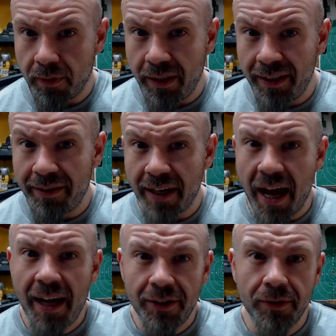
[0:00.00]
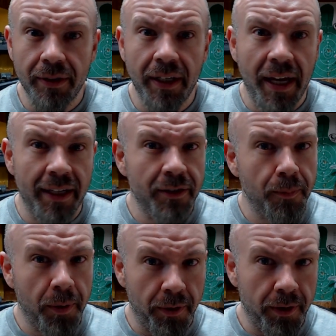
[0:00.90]
is actually a
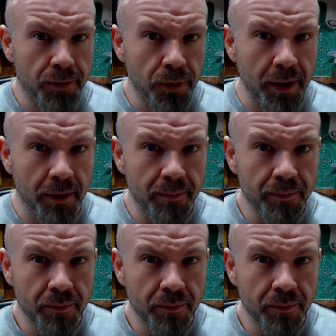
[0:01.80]
superior trigger